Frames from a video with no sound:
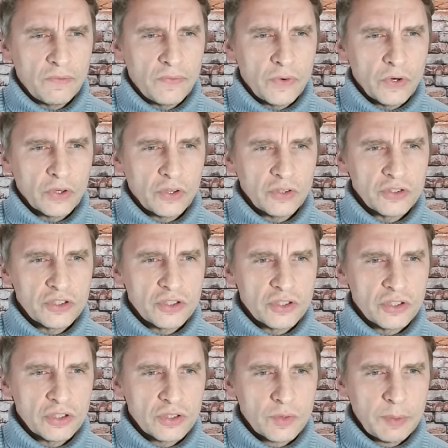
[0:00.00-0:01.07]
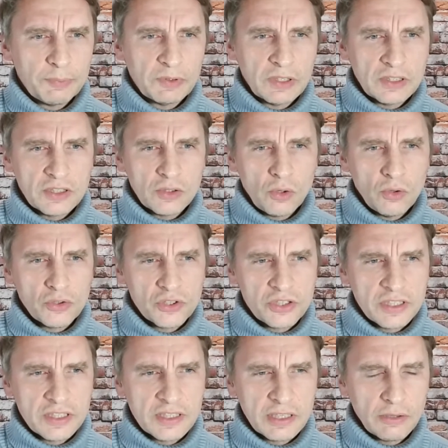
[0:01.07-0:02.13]
for conscripted soldiers
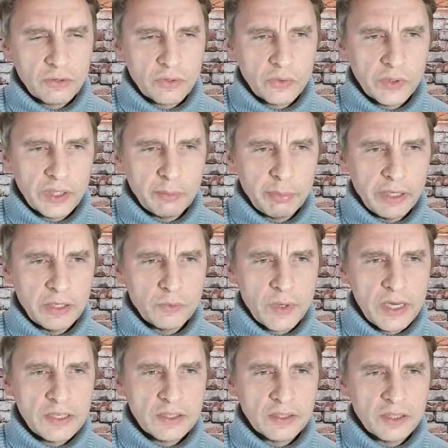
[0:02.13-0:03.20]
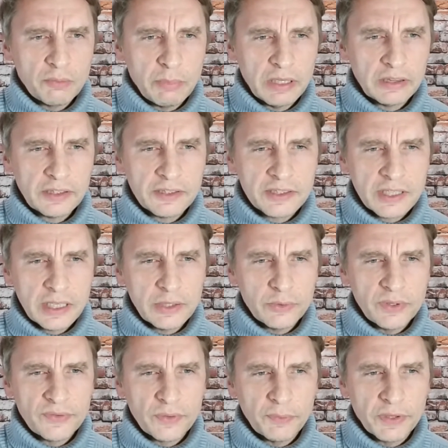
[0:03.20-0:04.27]
in South Korea by raising their monthly
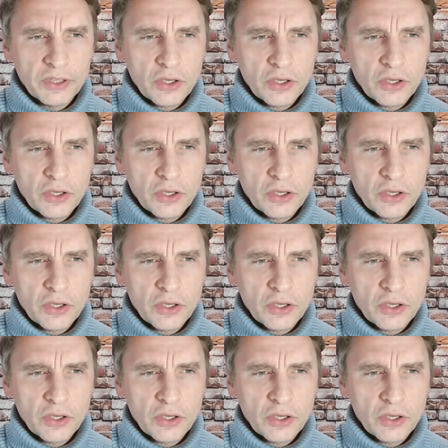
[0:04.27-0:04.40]
salary from the